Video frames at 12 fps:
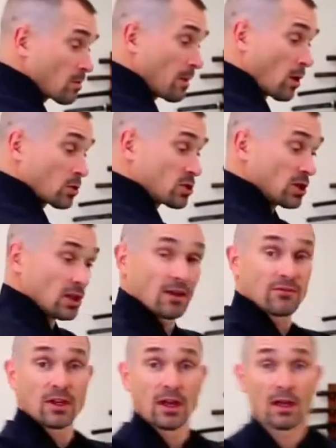power's in the
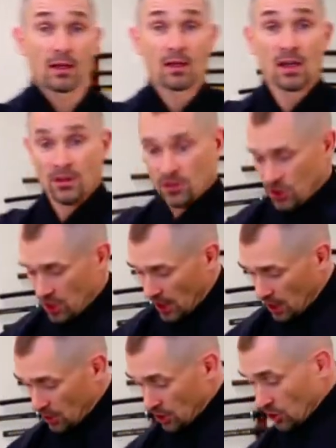left hand, and the
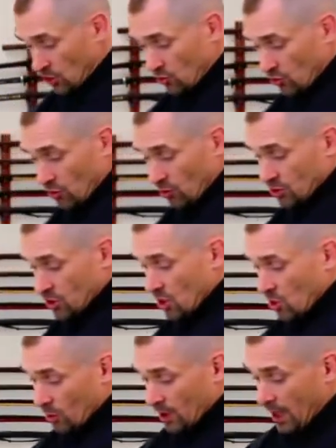skeleton controls.
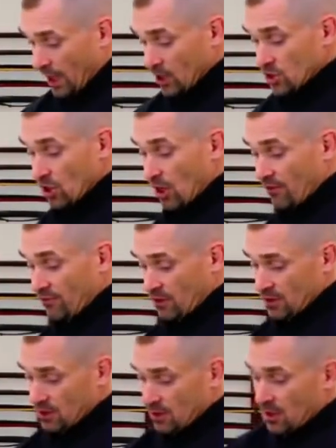When the hand's off,
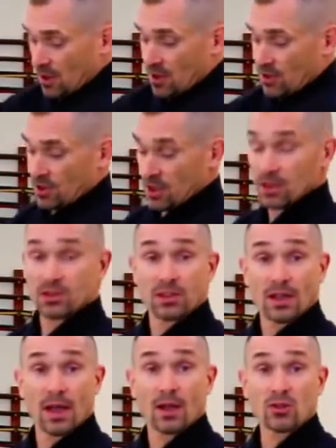the
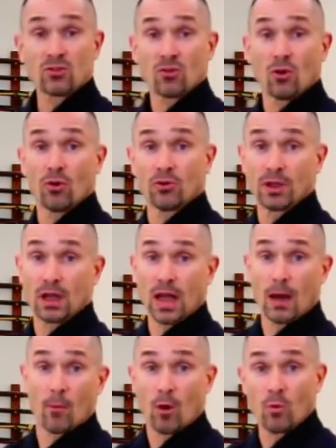skeleton can't control. You get a
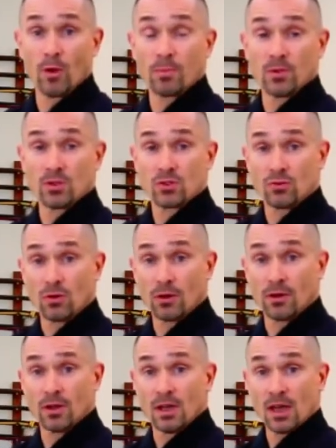lot more whip in the
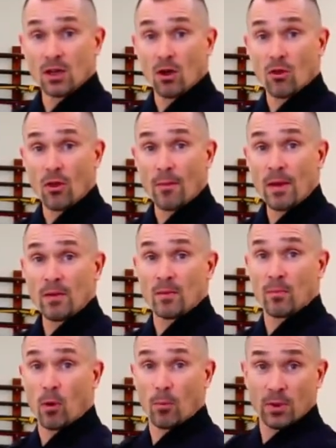sword. And although that may be
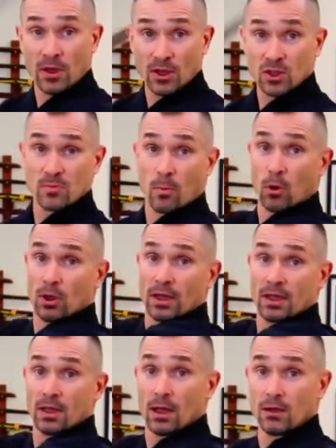appropriate in a sport
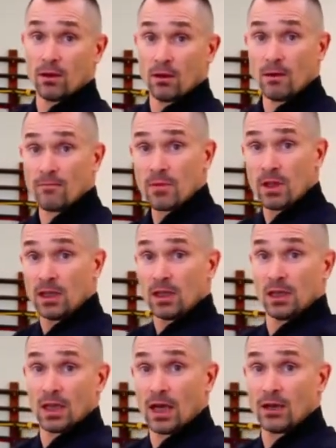like kendo, in
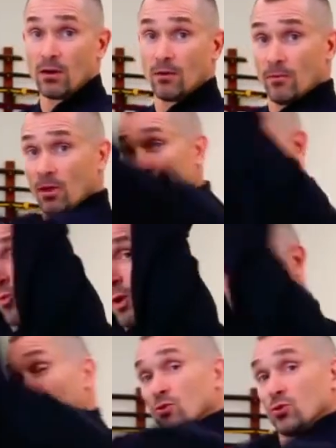Iaido, you
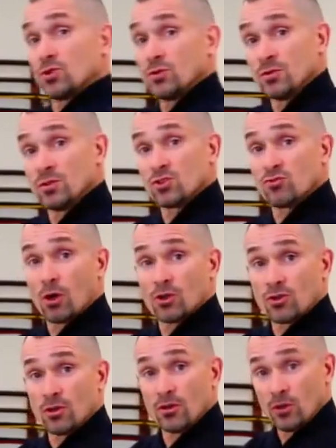want to use
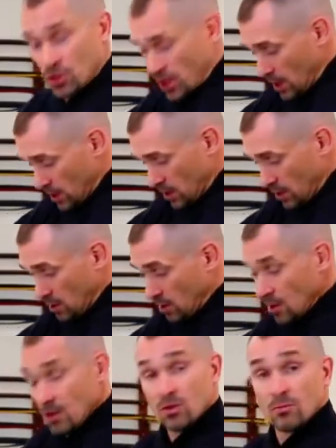structure, your skeleton,
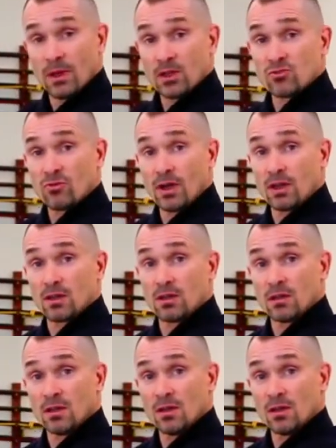to make strength